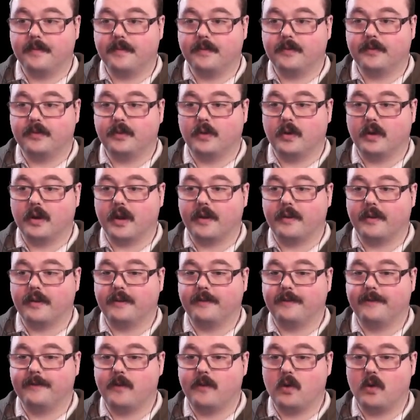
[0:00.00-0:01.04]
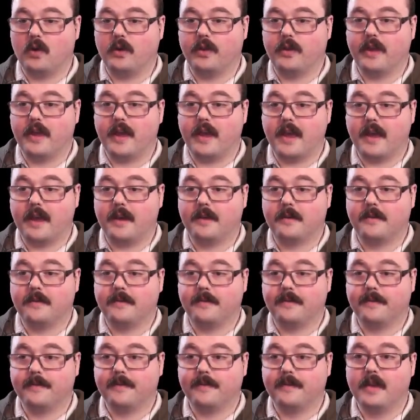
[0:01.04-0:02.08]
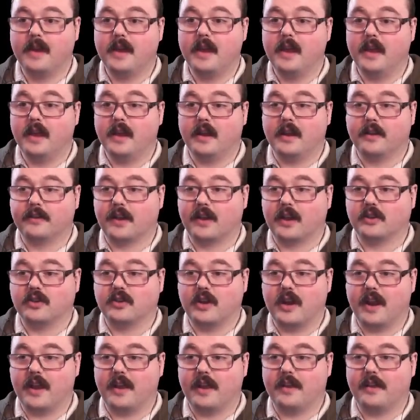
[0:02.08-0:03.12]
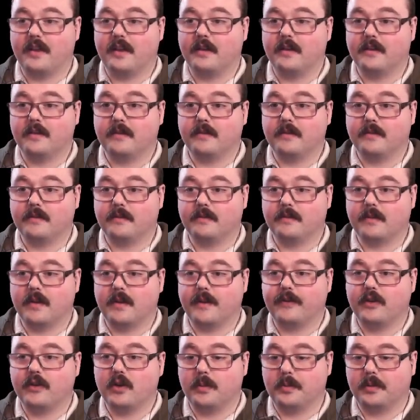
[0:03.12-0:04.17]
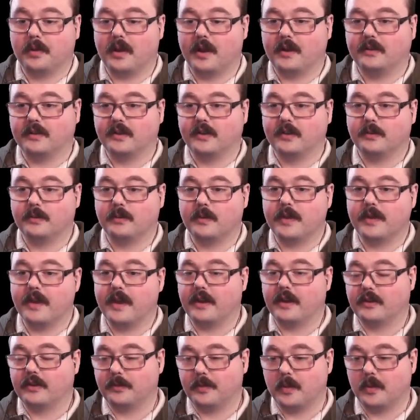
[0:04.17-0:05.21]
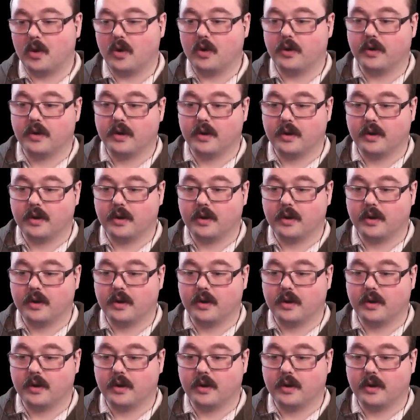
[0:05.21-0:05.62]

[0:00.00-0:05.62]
So we'll get 4 there, because that should hit a few places when they spawn.